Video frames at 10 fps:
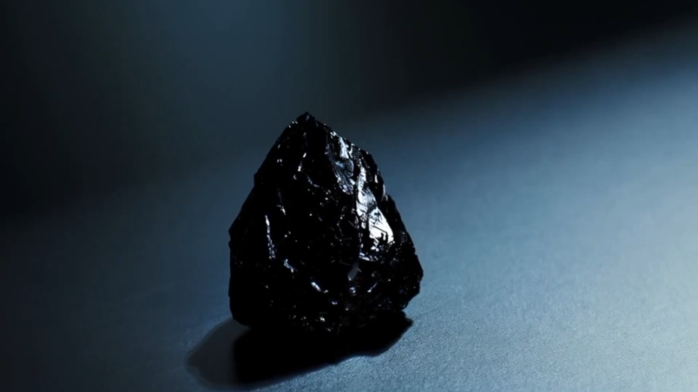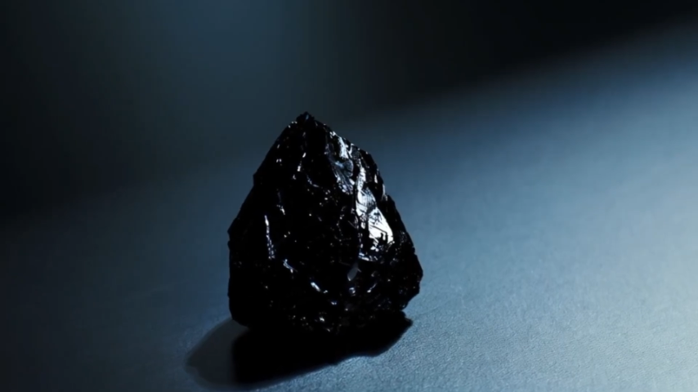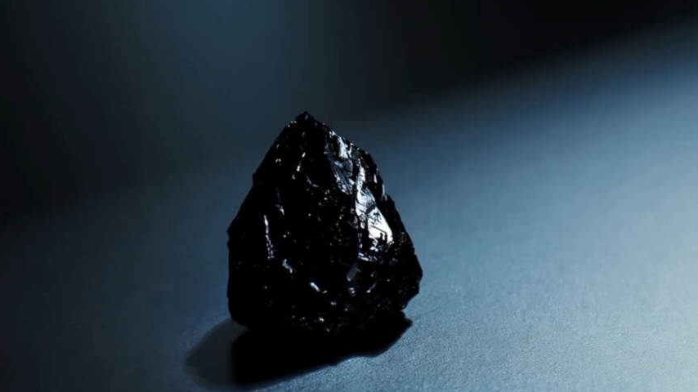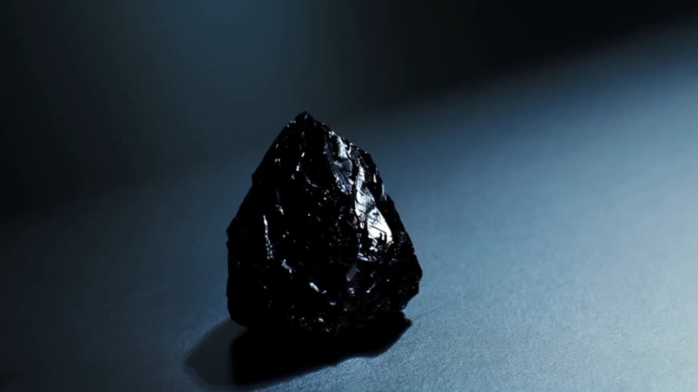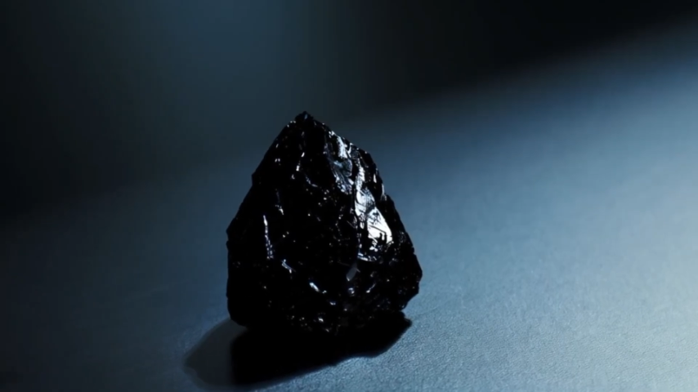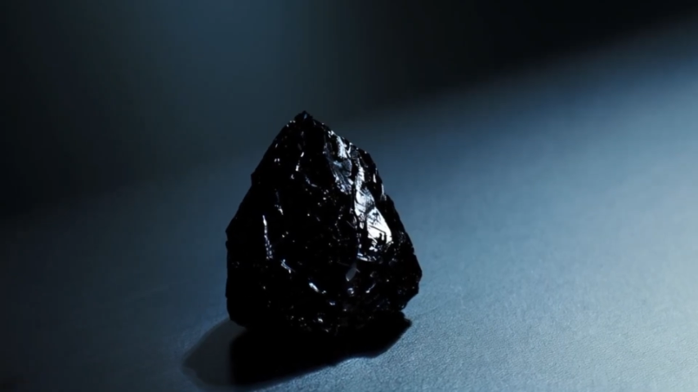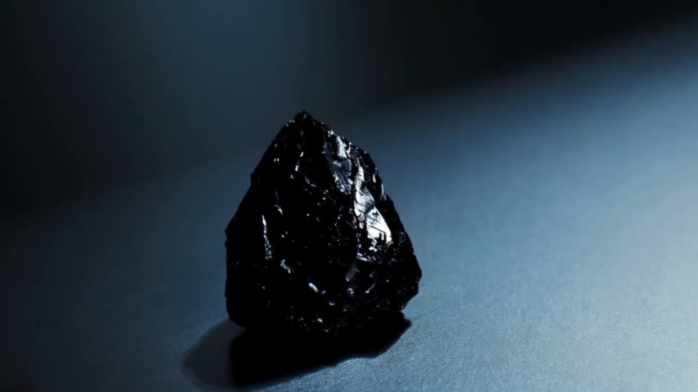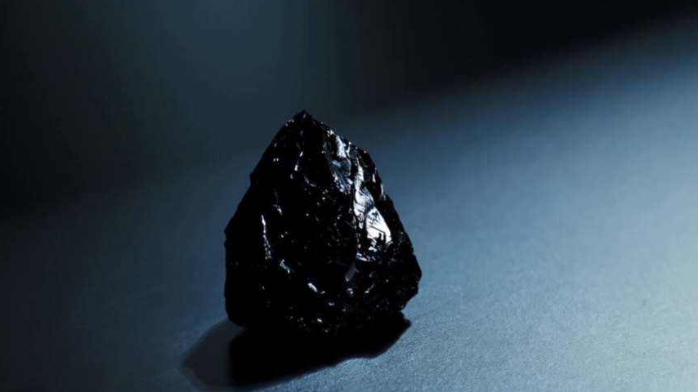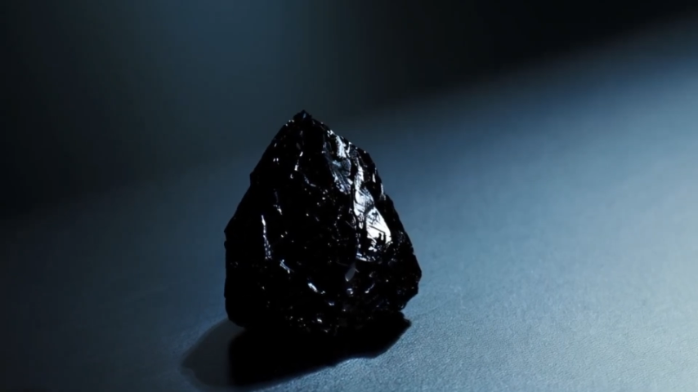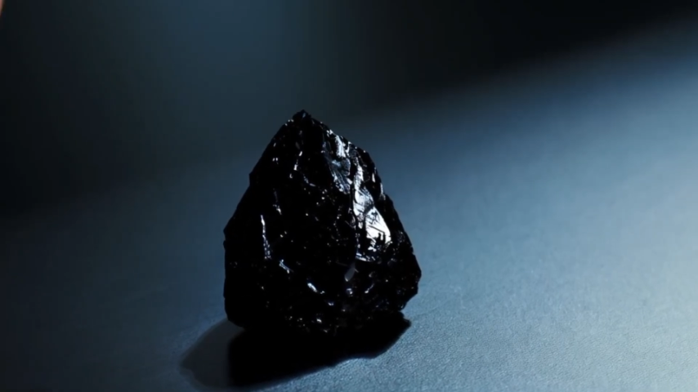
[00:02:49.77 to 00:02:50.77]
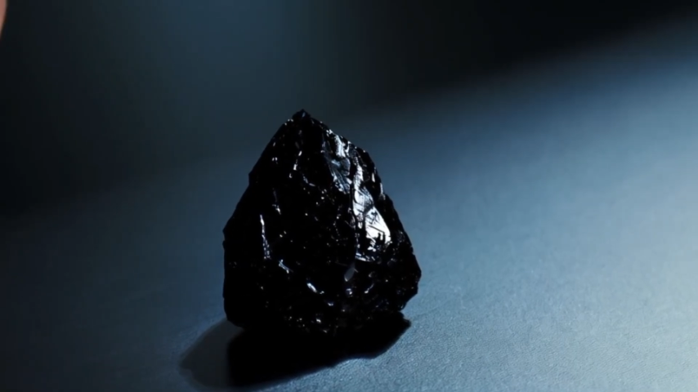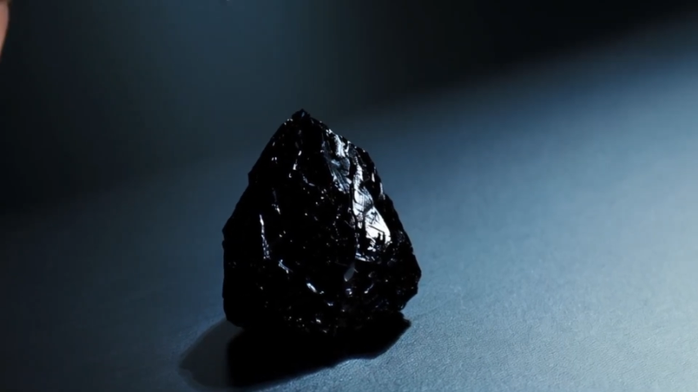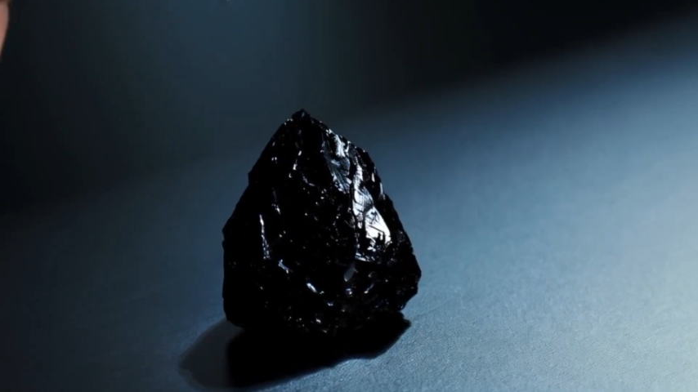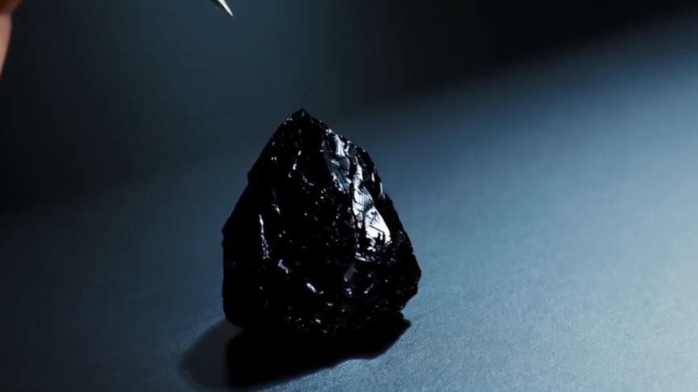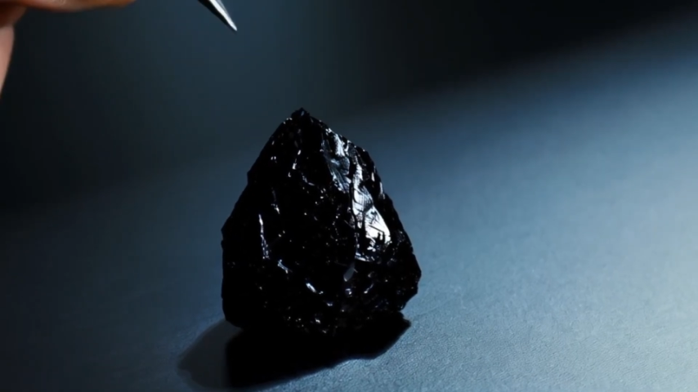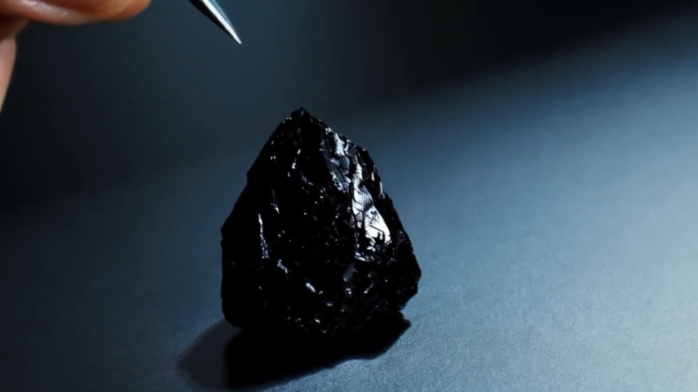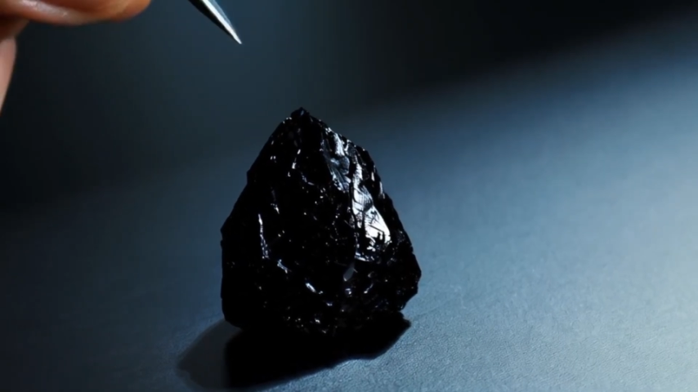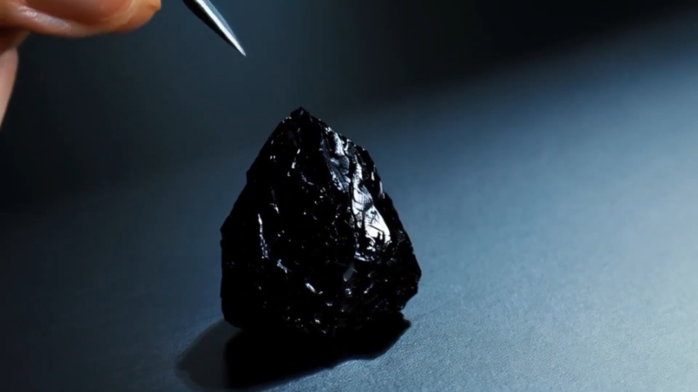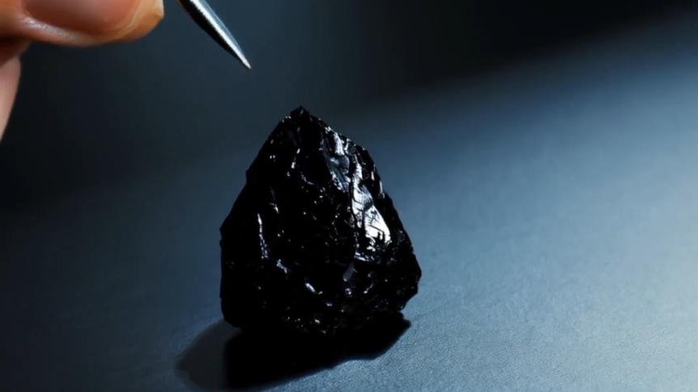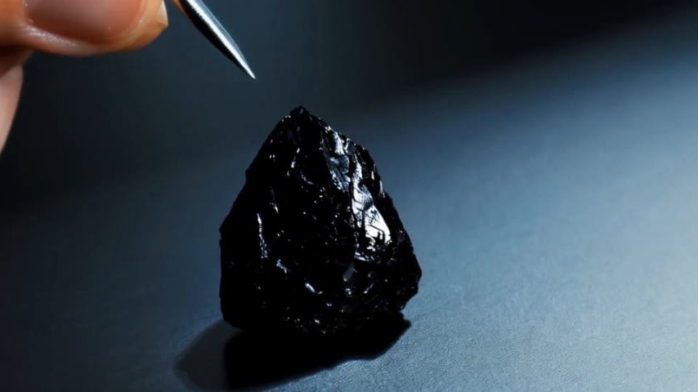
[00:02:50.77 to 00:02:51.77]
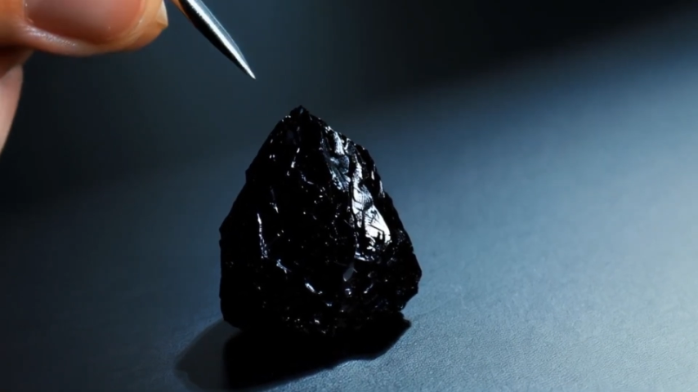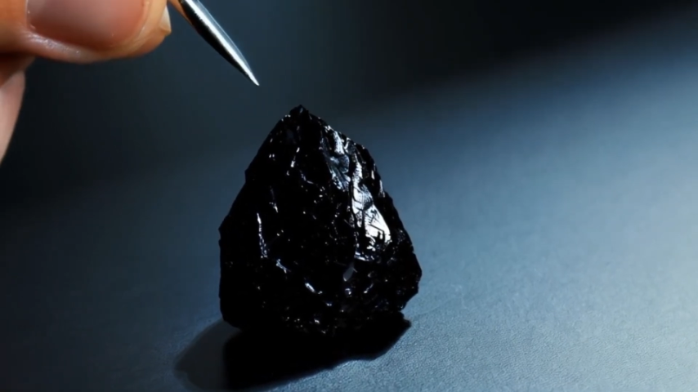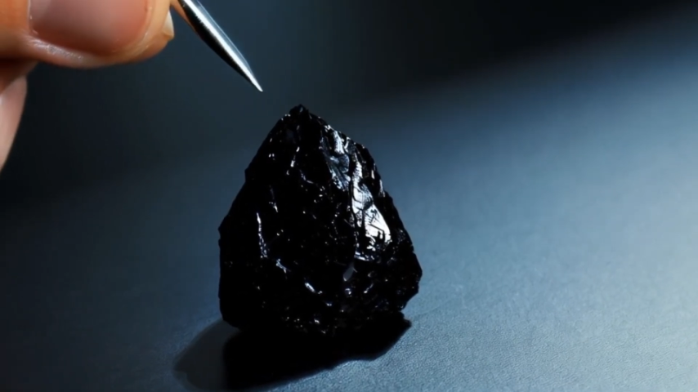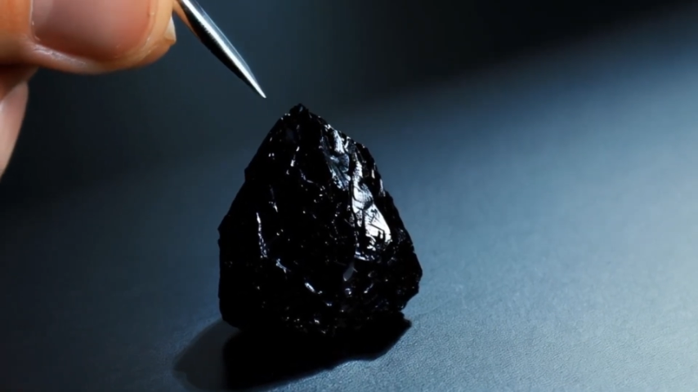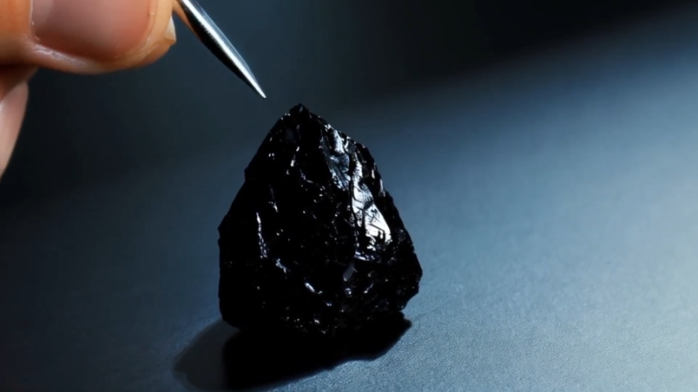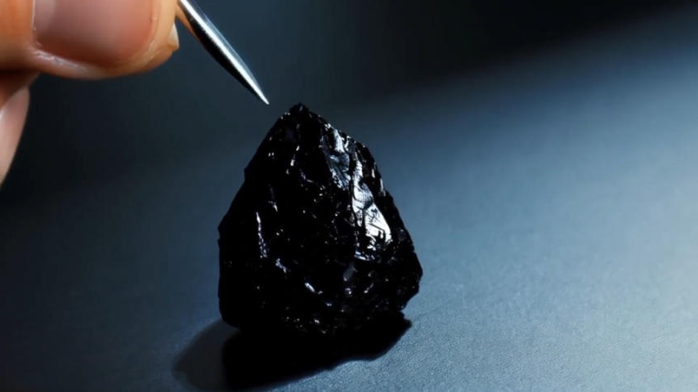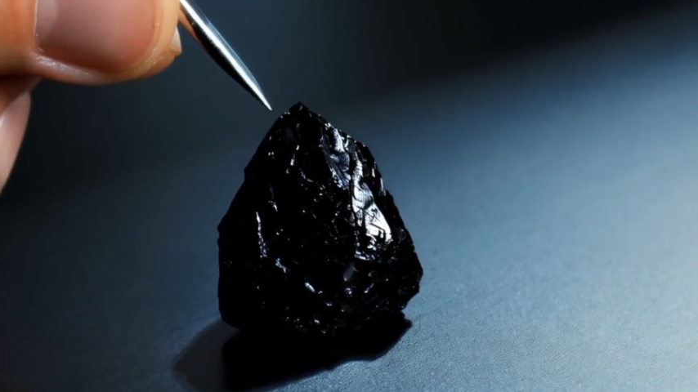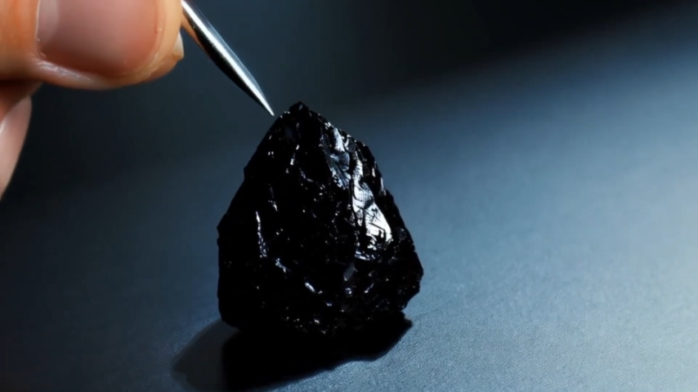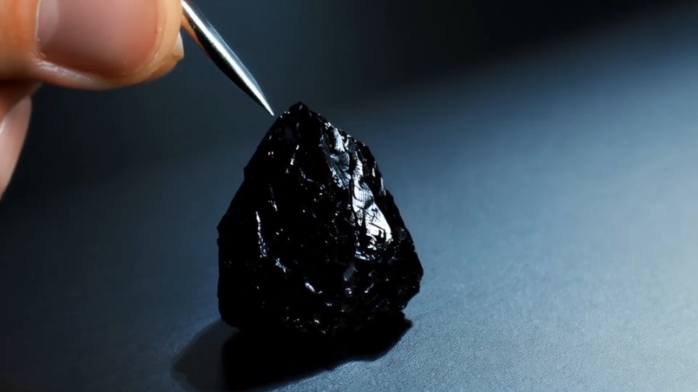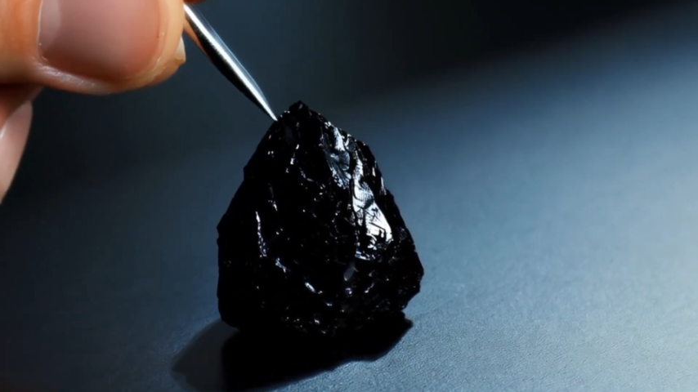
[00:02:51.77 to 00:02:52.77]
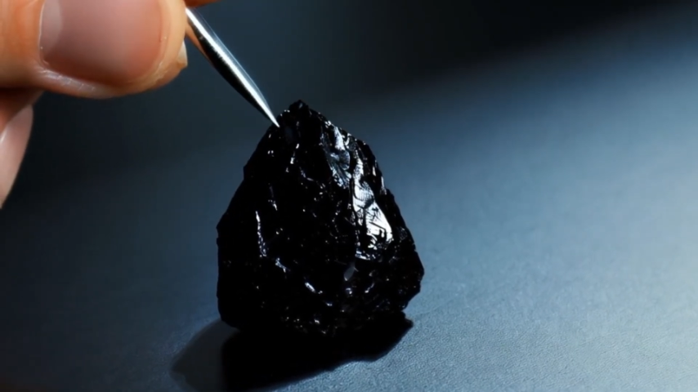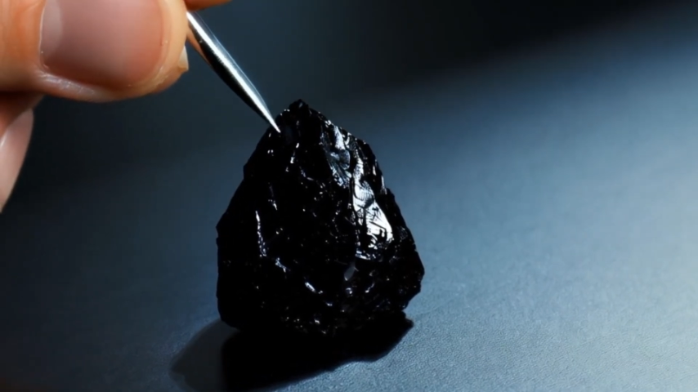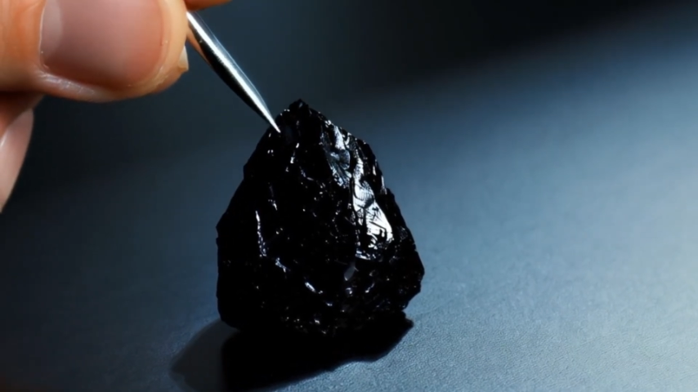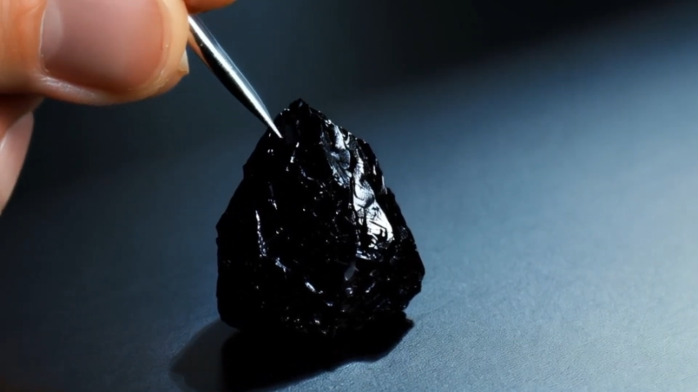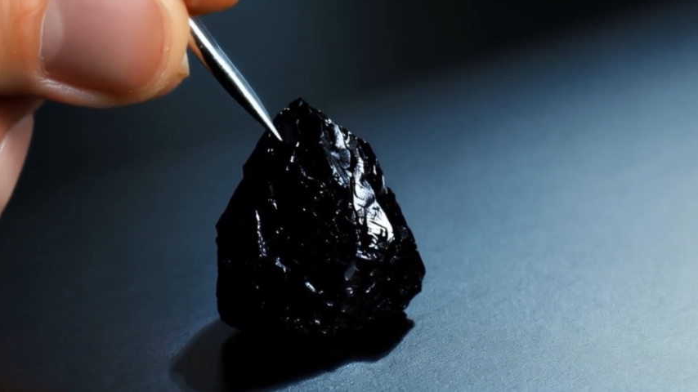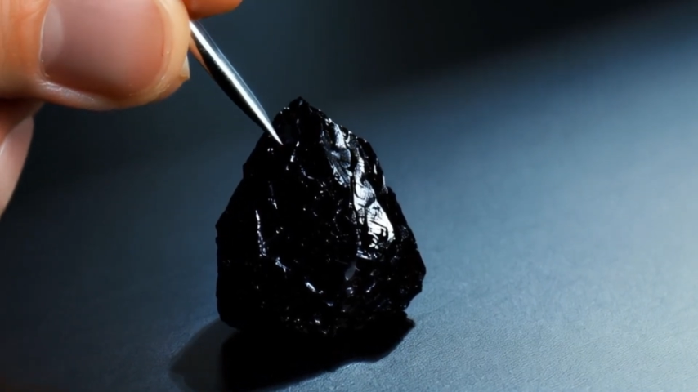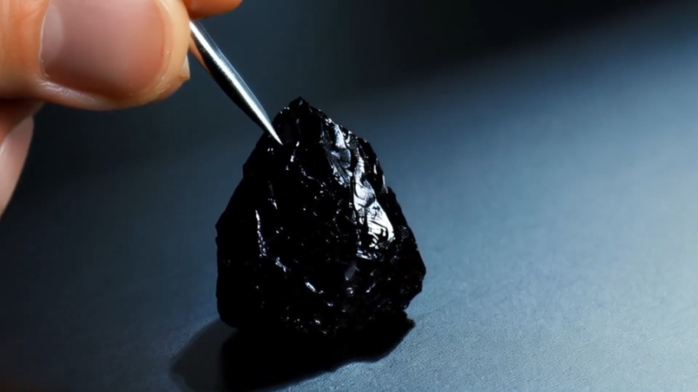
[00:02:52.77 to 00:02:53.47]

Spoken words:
Nobody's mouth can be seen.